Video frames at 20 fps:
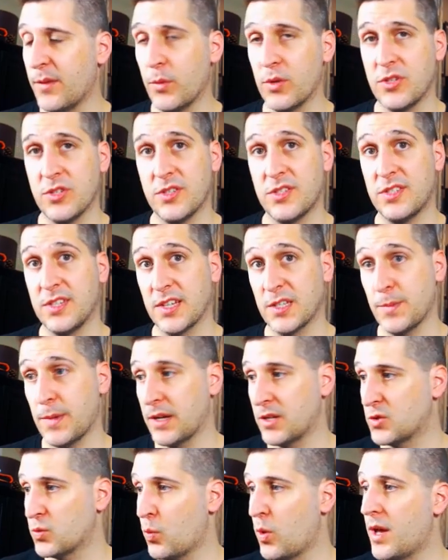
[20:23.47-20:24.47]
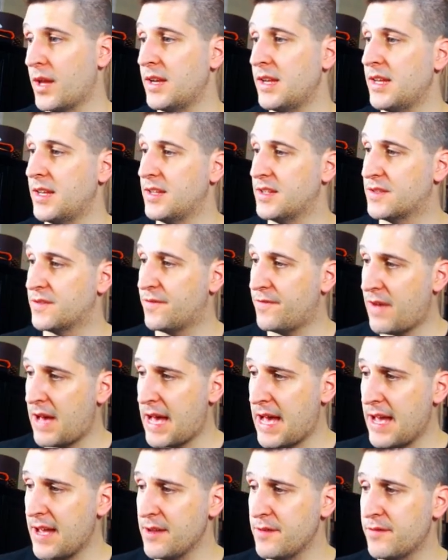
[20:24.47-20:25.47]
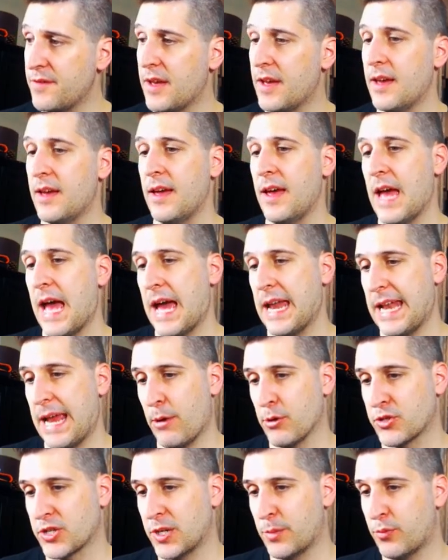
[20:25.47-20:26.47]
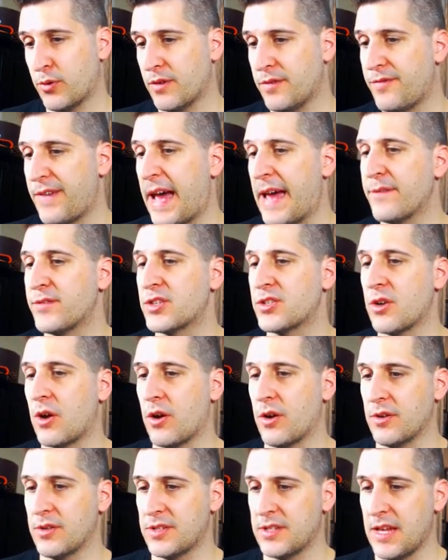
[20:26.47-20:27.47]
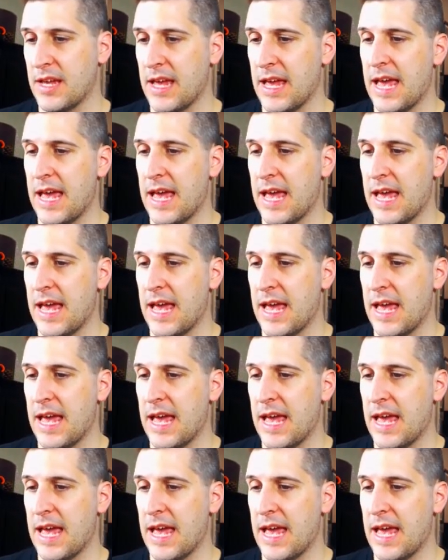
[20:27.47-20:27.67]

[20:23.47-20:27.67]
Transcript: which is 6 minus 1 is 5, and now it's going to print 5 stars.